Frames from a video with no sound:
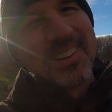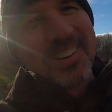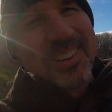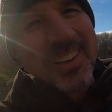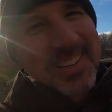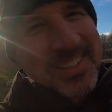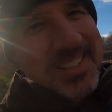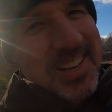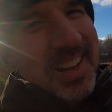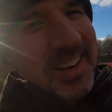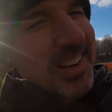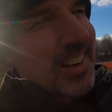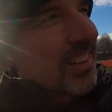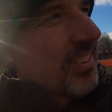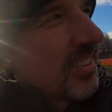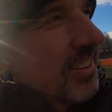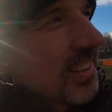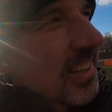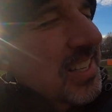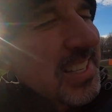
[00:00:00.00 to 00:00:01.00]
let's get
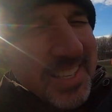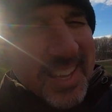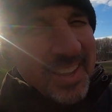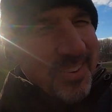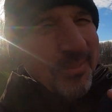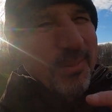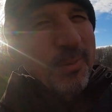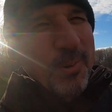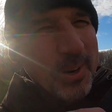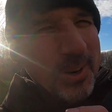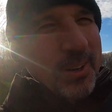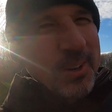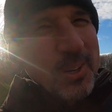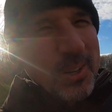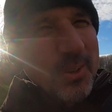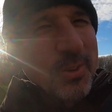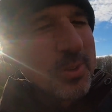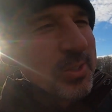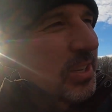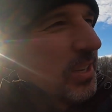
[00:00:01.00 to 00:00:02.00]
real
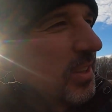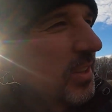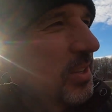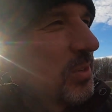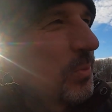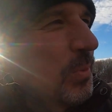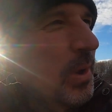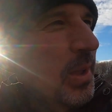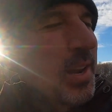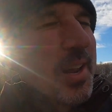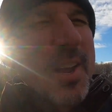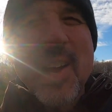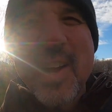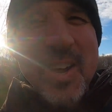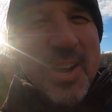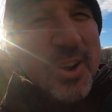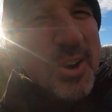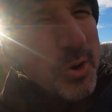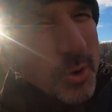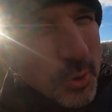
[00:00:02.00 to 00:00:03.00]
close on this one.
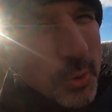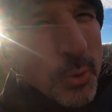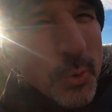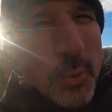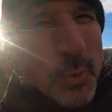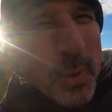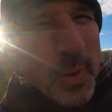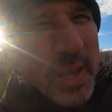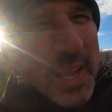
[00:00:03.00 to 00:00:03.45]
Who